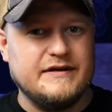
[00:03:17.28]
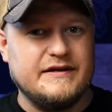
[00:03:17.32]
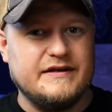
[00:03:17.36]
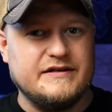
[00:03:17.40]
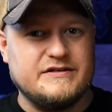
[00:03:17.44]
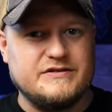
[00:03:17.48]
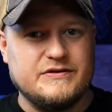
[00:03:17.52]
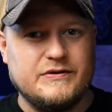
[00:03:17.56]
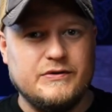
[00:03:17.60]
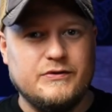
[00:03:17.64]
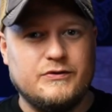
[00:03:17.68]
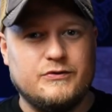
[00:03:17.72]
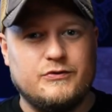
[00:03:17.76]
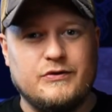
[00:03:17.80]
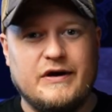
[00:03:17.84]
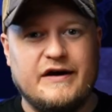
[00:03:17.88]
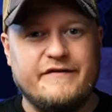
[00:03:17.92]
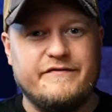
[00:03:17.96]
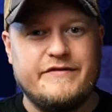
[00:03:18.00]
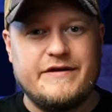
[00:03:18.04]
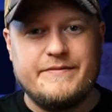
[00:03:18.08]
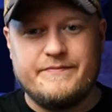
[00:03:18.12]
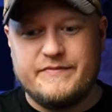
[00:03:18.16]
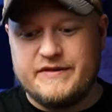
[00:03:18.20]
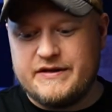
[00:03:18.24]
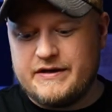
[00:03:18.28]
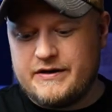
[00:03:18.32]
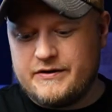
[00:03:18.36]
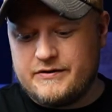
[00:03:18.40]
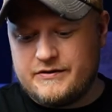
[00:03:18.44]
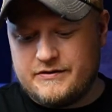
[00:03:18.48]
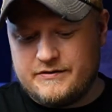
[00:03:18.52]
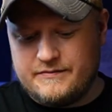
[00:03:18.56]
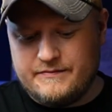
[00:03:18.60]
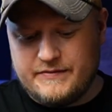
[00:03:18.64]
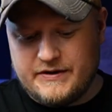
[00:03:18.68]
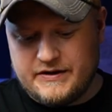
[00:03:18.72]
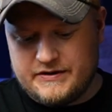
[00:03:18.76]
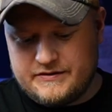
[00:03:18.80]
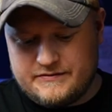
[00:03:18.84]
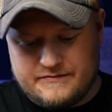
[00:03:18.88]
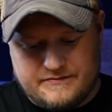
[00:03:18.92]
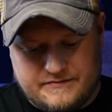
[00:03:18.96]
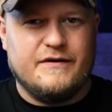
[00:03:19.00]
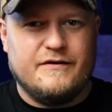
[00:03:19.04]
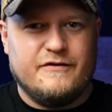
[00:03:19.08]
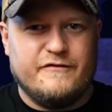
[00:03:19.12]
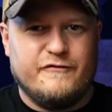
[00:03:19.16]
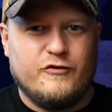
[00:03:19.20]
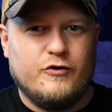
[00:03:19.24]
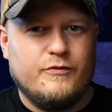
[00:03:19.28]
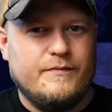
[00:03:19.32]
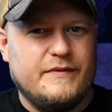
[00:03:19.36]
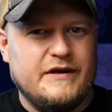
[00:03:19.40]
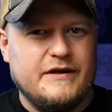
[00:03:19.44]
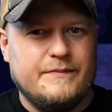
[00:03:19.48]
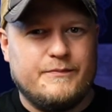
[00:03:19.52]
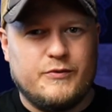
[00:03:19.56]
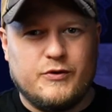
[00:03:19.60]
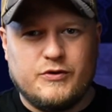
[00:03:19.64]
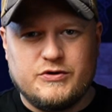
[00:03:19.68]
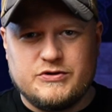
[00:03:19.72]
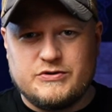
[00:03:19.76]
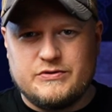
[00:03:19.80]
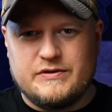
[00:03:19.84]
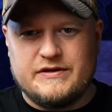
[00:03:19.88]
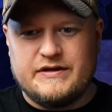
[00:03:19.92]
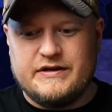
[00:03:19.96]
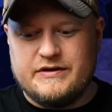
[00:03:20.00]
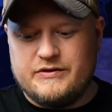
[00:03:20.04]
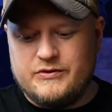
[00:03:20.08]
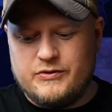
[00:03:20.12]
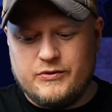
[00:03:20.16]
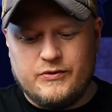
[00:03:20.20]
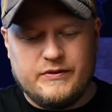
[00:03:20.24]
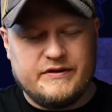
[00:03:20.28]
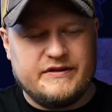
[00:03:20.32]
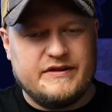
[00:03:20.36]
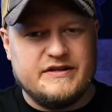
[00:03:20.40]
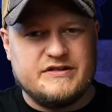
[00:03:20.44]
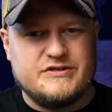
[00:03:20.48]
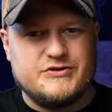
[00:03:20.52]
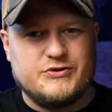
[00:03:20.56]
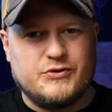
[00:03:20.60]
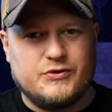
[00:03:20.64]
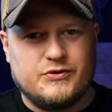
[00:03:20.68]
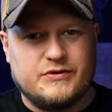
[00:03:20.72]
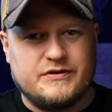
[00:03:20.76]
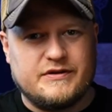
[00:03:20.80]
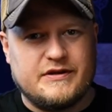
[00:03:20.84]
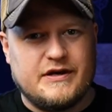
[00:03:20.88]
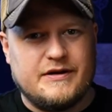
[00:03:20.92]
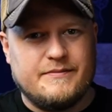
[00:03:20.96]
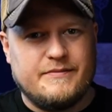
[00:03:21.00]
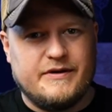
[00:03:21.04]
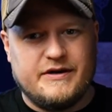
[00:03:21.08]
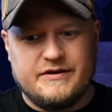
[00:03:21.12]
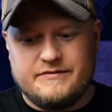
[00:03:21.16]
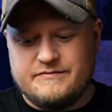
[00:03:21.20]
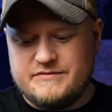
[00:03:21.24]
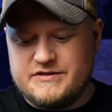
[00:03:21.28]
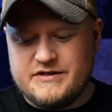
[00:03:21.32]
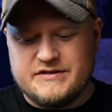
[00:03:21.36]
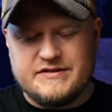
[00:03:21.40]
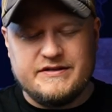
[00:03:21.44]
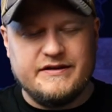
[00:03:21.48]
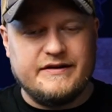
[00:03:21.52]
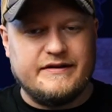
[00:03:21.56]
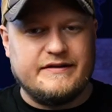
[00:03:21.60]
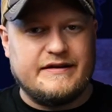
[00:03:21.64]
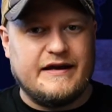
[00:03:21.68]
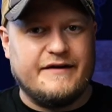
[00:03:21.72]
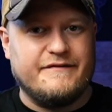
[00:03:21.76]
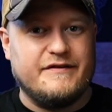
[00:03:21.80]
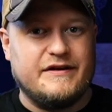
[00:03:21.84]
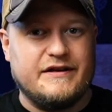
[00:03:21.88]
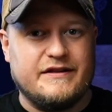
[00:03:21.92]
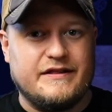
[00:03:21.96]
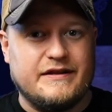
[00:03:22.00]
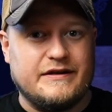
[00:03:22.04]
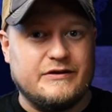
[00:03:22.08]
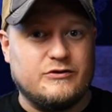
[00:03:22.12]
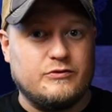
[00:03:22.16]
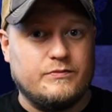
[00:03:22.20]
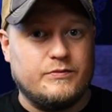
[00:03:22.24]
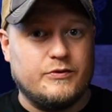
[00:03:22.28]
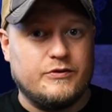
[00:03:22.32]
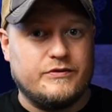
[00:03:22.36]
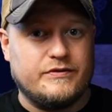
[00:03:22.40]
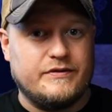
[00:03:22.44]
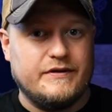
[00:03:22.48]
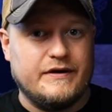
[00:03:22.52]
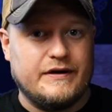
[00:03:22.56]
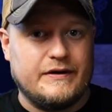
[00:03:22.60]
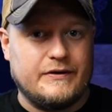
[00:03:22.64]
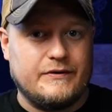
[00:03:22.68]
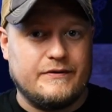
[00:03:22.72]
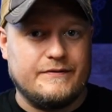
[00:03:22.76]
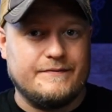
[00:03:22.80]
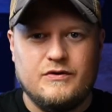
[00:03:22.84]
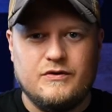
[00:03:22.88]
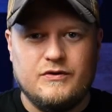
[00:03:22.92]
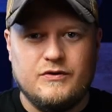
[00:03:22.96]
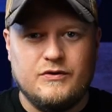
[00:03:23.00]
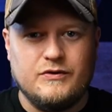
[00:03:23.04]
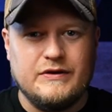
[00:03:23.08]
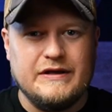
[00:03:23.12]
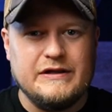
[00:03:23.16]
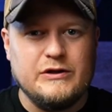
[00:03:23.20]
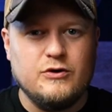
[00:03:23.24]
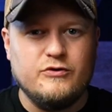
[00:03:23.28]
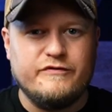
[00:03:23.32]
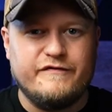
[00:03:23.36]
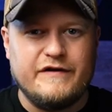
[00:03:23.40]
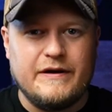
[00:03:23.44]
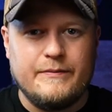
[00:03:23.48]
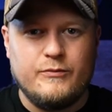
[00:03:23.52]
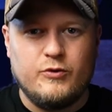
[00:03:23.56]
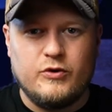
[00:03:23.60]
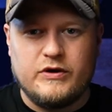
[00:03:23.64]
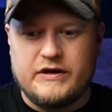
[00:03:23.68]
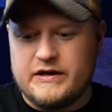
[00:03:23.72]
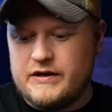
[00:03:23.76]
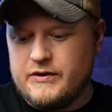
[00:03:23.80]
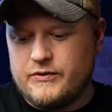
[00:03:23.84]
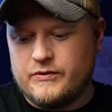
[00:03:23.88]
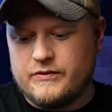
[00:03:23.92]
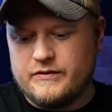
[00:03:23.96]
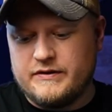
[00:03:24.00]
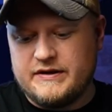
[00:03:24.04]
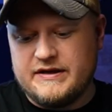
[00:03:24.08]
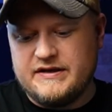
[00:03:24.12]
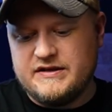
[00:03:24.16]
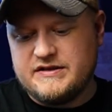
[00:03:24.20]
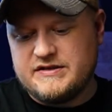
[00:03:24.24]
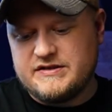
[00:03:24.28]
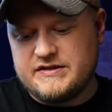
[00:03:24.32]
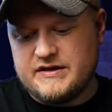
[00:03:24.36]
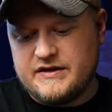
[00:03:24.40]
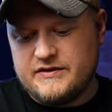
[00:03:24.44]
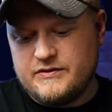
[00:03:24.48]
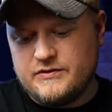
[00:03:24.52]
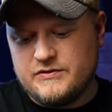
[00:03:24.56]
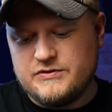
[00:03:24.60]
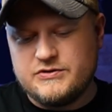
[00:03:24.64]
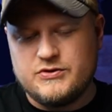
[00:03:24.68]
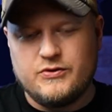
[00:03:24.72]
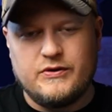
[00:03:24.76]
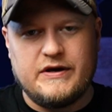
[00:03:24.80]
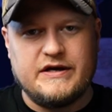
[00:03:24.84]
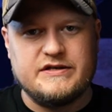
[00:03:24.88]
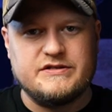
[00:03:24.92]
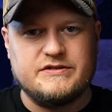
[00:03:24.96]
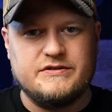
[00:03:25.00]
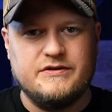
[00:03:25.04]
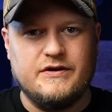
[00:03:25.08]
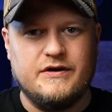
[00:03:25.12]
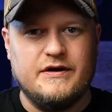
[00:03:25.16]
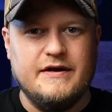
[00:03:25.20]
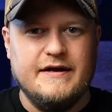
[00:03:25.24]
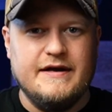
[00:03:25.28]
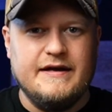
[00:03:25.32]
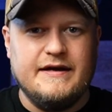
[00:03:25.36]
it's good to have them there, but for me personally, during this short time I just didn't have anything to put there. The yellow fabric here on the inside also has the